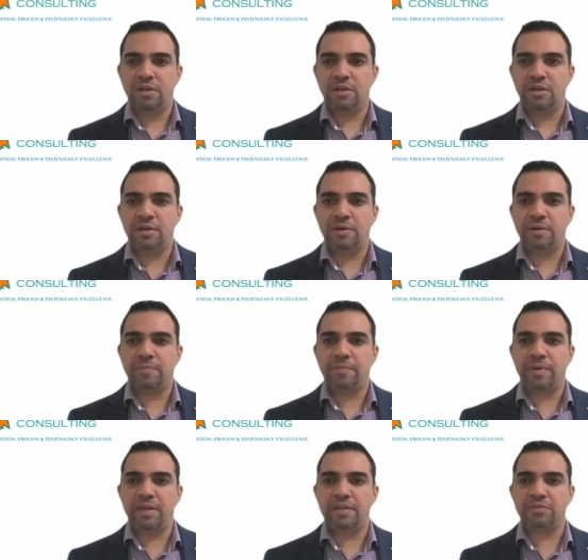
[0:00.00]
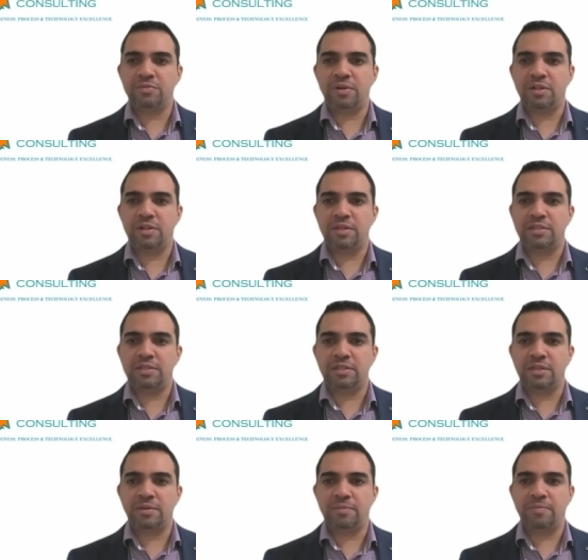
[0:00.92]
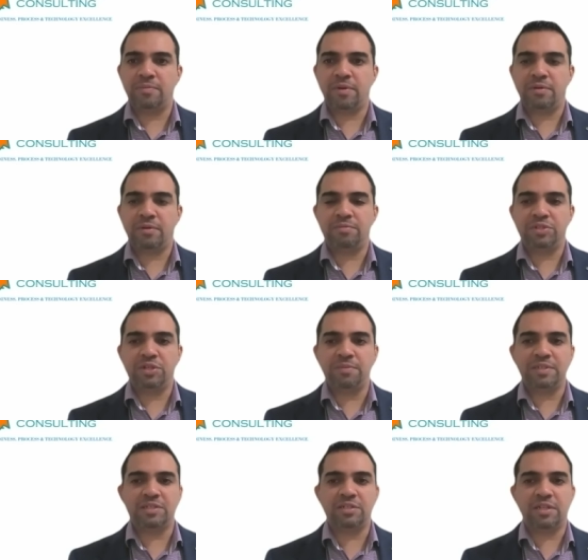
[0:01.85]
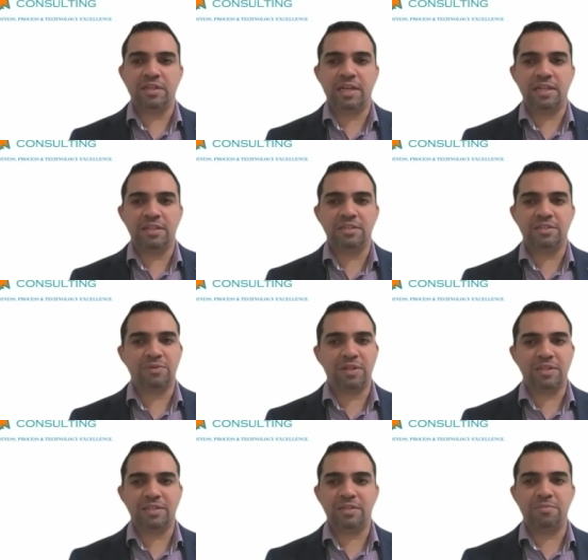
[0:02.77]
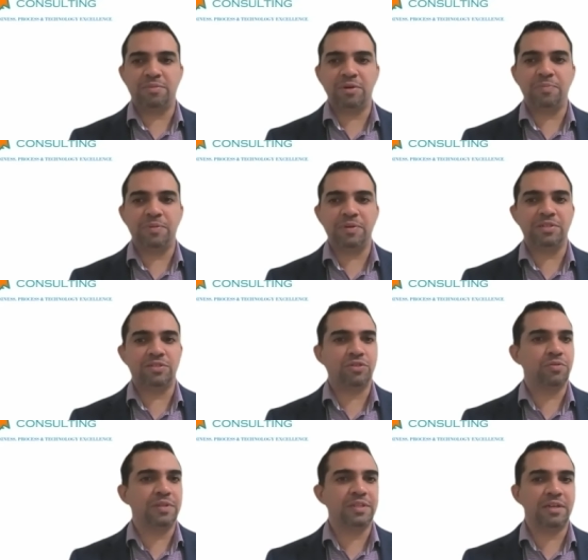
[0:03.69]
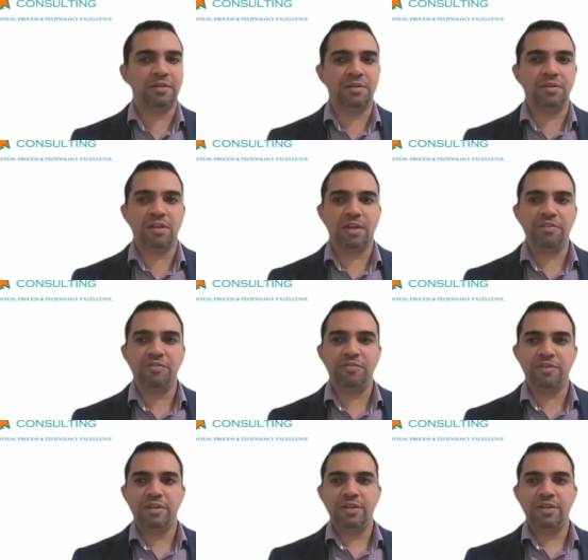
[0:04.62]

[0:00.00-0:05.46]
um, as well as um, uh, she mentioned that health is wealth and purpose should be there in life.